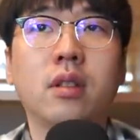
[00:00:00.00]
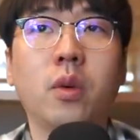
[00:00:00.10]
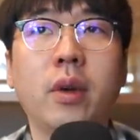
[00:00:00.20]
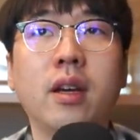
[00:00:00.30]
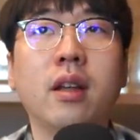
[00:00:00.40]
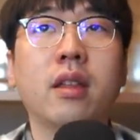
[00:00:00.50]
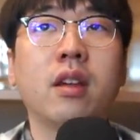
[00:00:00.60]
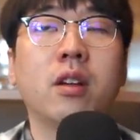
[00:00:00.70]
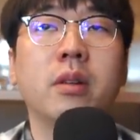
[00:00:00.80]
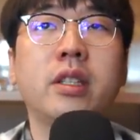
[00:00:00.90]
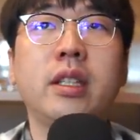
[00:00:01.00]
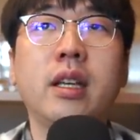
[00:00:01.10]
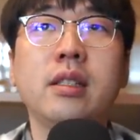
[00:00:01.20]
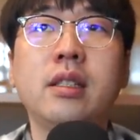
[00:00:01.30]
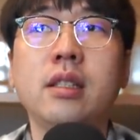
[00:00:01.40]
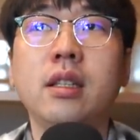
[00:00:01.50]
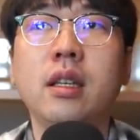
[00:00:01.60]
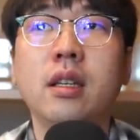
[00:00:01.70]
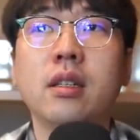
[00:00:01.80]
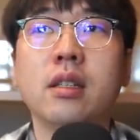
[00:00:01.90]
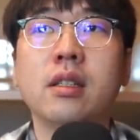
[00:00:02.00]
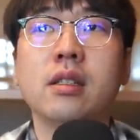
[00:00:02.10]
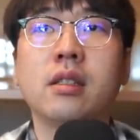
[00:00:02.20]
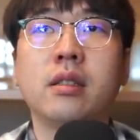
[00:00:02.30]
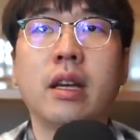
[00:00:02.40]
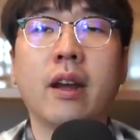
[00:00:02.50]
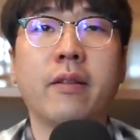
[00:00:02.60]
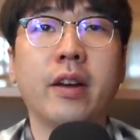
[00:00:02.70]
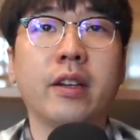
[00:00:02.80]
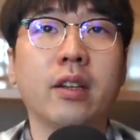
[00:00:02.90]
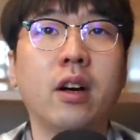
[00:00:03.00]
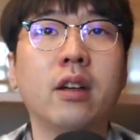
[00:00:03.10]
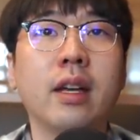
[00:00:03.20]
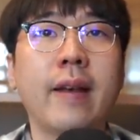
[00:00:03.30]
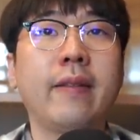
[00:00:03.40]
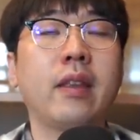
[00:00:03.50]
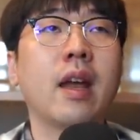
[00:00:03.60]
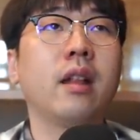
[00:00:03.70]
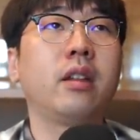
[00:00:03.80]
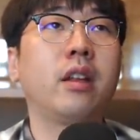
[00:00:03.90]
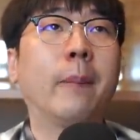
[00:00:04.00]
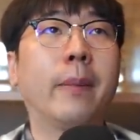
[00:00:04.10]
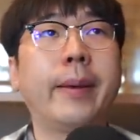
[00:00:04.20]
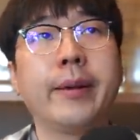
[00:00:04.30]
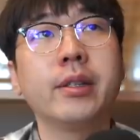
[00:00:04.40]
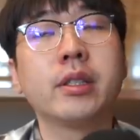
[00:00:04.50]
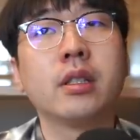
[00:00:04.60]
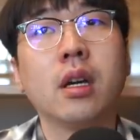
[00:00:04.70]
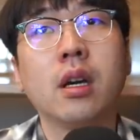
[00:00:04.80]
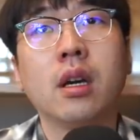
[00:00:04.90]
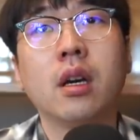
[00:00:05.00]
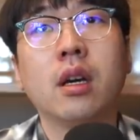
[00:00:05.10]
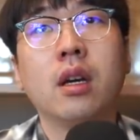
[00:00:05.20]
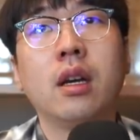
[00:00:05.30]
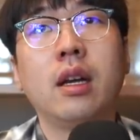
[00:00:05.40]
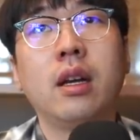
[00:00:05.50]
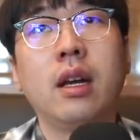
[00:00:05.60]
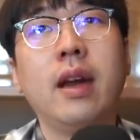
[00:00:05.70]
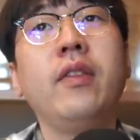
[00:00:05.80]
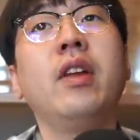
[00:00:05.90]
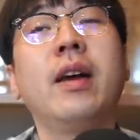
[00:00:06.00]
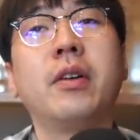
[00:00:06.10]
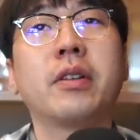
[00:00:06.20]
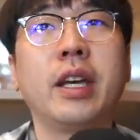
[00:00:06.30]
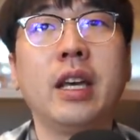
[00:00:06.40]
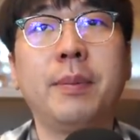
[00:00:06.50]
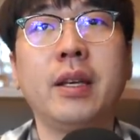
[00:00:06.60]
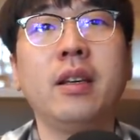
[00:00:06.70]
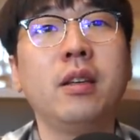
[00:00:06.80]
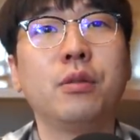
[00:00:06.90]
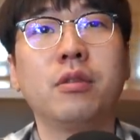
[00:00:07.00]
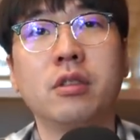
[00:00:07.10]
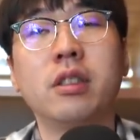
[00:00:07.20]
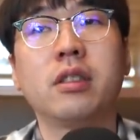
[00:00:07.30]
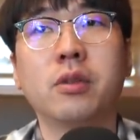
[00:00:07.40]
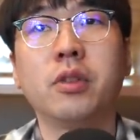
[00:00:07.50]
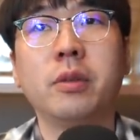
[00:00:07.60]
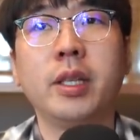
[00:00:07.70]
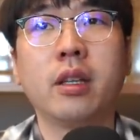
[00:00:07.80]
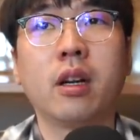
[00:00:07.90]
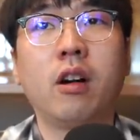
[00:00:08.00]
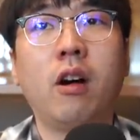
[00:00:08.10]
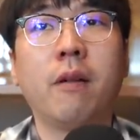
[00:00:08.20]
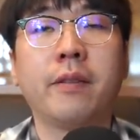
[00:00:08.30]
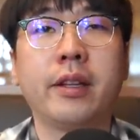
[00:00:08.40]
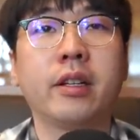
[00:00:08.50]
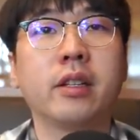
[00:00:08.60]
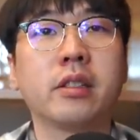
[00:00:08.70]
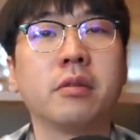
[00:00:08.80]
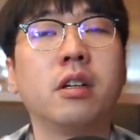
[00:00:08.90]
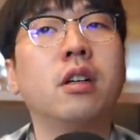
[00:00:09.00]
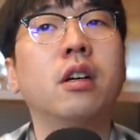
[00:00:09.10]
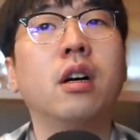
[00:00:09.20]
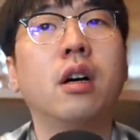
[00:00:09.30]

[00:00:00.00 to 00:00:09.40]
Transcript: The way I think about TNC is they're very young and talented players, and have a KP who is going to be their offlaner as well.